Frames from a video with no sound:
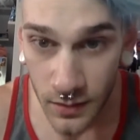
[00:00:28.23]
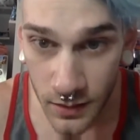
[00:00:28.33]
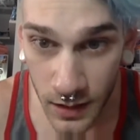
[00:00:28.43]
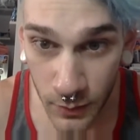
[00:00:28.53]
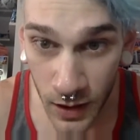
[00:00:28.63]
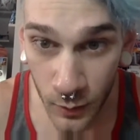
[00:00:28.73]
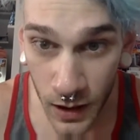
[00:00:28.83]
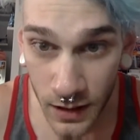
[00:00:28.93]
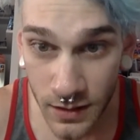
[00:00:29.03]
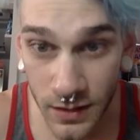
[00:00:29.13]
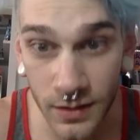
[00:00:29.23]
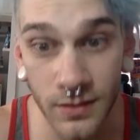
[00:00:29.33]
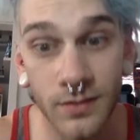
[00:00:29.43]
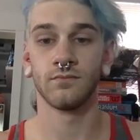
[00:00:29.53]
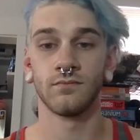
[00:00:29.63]
keep on
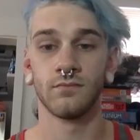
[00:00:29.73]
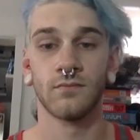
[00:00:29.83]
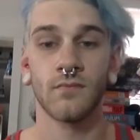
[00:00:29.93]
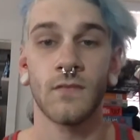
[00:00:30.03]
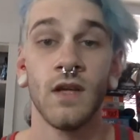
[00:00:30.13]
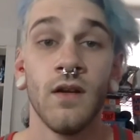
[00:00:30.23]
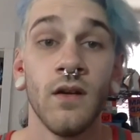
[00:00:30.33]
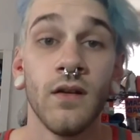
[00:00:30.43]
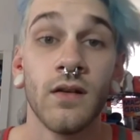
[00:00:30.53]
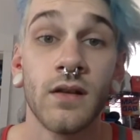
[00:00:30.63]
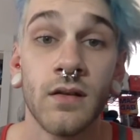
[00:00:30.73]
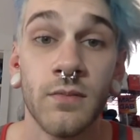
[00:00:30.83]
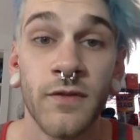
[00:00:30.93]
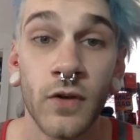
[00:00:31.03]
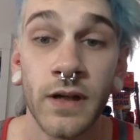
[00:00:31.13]
watching. So
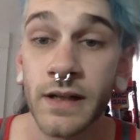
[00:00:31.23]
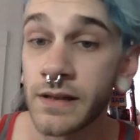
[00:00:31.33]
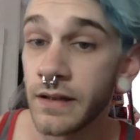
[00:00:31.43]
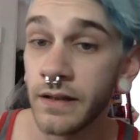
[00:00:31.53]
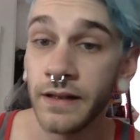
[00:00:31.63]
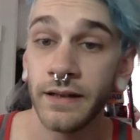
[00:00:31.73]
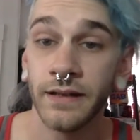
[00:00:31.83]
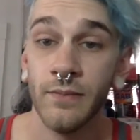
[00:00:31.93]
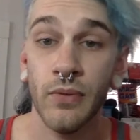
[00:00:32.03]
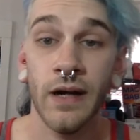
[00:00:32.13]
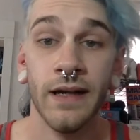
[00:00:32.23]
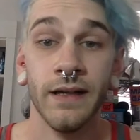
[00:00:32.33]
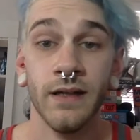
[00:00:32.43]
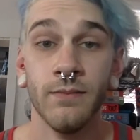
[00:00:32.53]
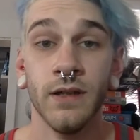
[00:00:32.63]
before I start, I like to
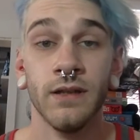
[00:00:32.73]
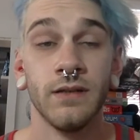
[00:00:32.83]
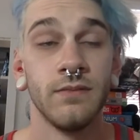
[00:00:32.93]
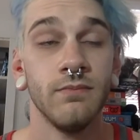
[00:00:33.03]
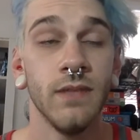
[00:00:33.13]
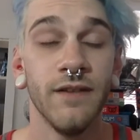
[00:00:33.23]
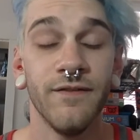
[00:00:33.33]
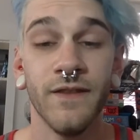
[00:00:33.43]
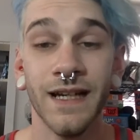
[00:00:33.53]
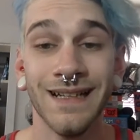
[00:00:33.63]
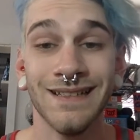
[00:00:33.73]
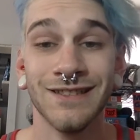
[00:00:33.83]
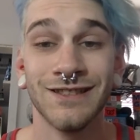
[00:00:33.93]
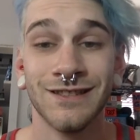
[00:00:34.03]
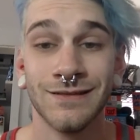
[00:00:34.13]
prime my
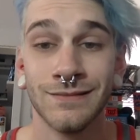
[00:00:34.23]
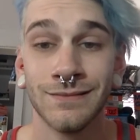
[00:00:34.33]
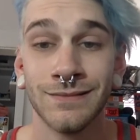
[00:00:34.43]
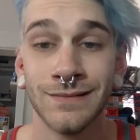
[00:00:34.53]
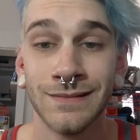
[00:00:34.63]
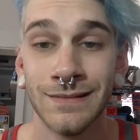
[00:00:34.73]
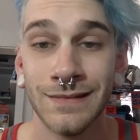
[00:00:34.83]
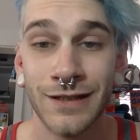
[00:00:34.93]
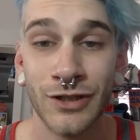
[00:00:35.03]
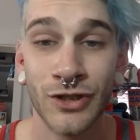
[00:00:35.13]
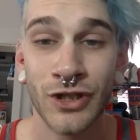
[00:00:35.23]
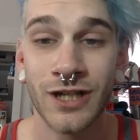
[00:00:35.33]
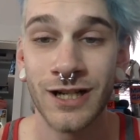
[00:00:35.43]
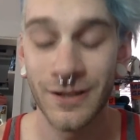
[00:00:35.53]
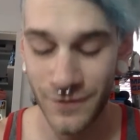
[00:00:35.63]
face and
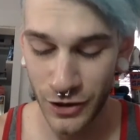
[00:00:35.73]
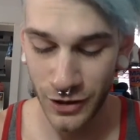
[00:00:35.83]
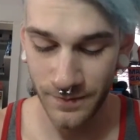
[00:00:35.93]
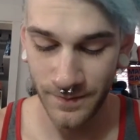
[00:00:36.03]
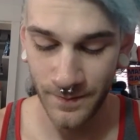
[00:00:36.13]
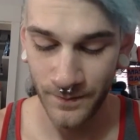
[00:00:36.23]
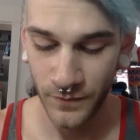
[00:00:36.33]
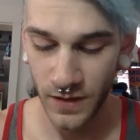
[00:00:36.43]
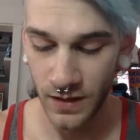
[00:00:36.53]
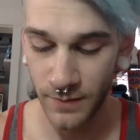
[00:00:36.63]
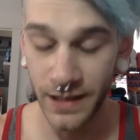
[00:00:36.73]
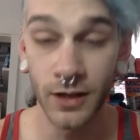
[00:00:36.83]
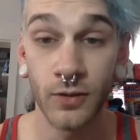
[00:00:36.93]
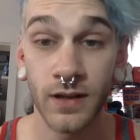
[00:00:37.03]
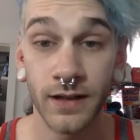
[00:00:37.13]
stuff, and my
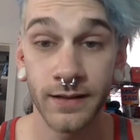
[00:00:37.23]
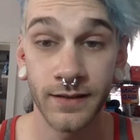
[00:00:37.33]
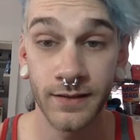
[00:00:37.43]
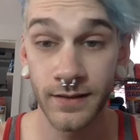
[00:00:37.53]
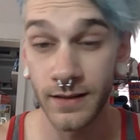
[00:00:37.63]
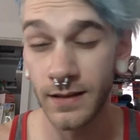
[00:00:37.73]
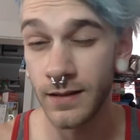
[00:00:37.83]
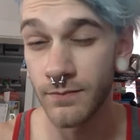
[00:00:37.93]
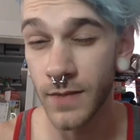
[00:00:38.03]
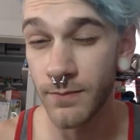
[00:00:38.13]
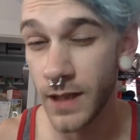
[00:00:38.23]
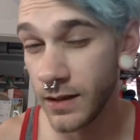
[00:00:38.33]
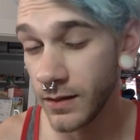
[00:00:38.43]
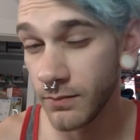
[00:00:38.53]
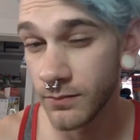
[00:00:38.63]
nose likes to eat my
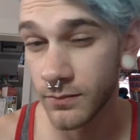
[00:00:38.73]
makeup.